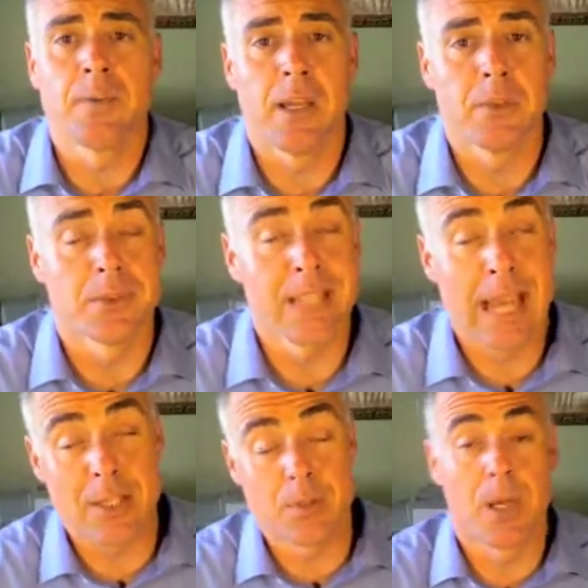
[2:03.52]
federal
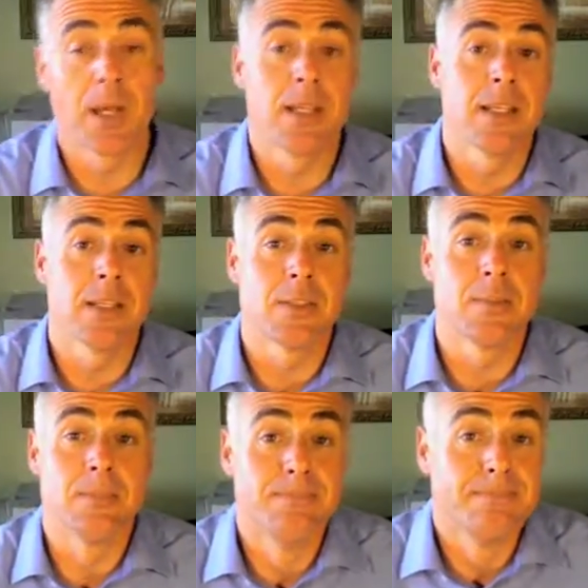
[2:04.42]
tax credit
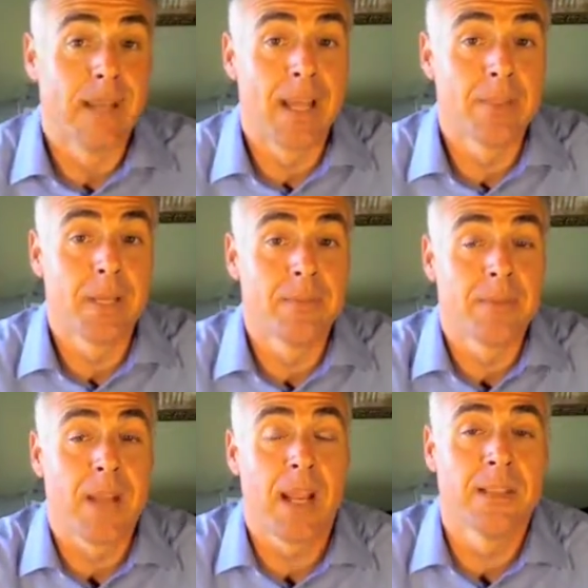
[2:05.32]
has been
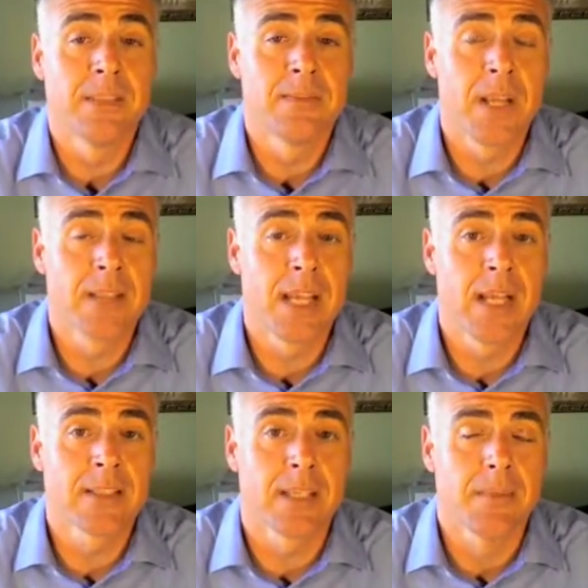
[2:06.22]

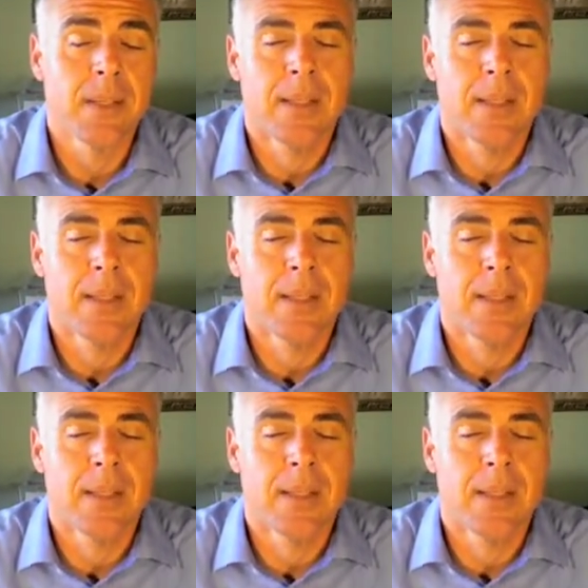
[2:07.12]
fantastic.